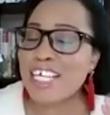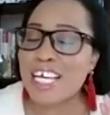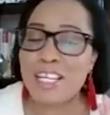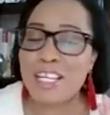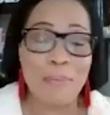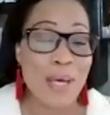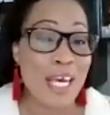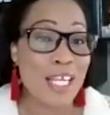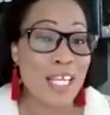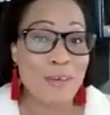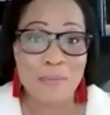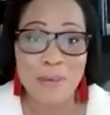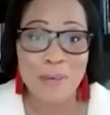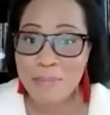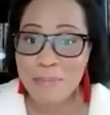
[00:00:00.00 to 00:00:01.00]
get a pen
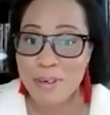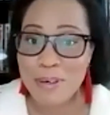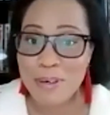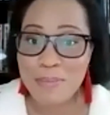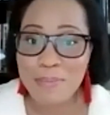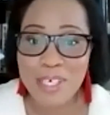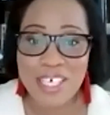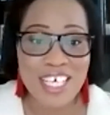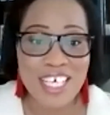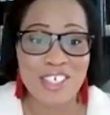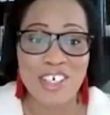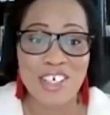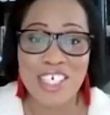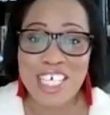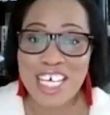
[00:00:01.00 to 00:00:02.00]
on paper,
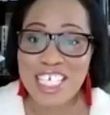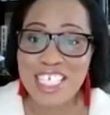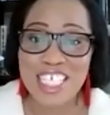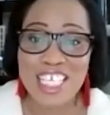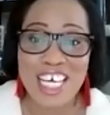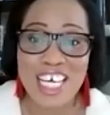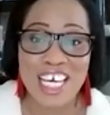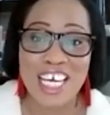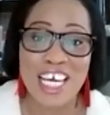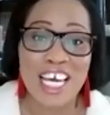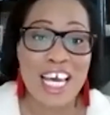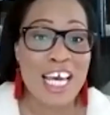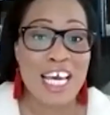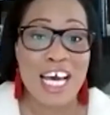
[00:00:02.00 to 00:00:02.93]
because our guest today